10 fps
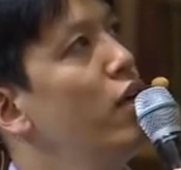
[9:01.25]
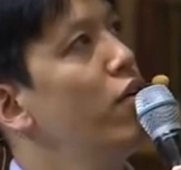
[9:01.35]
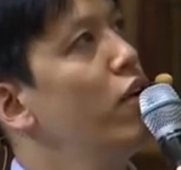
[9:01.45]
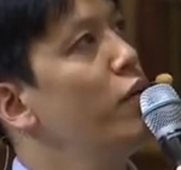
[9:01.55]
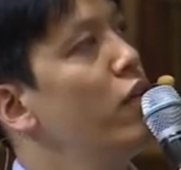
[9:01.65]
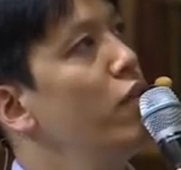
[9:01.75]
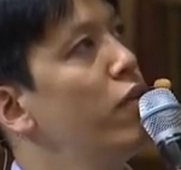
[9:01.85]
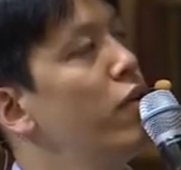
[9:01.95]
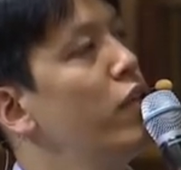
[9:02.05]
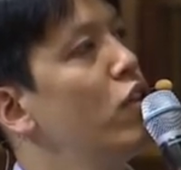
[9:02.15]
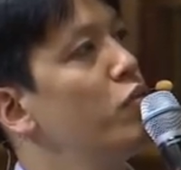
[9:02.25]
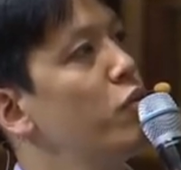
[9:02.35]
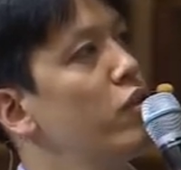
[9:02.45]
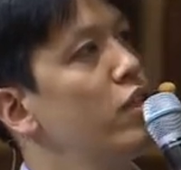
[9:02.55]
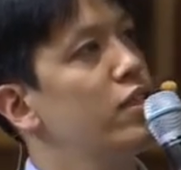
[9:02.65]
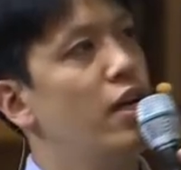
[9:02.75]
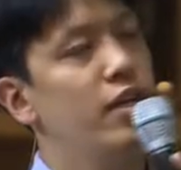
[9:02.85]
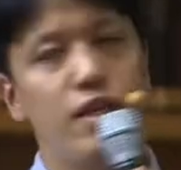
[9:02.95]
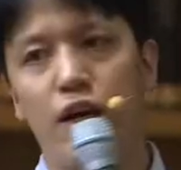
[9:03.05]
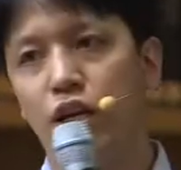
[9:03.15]
a little bit different in terms of the
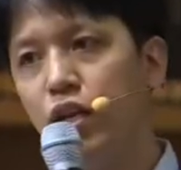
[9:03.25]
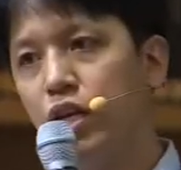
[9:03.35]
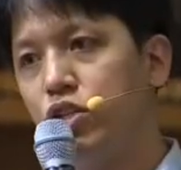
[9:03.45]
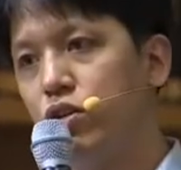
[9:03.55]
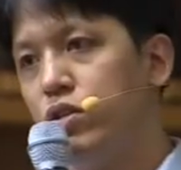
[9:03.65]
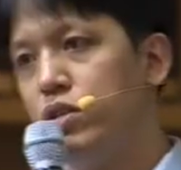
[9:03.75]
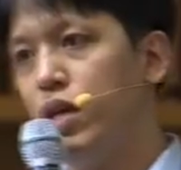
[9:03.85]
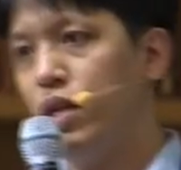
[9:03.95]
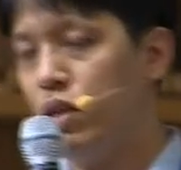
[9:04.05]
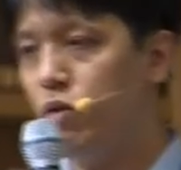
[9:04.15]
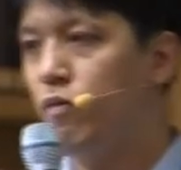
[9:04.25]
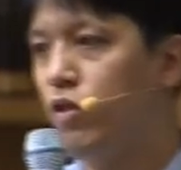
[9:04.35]
designs and architectures and even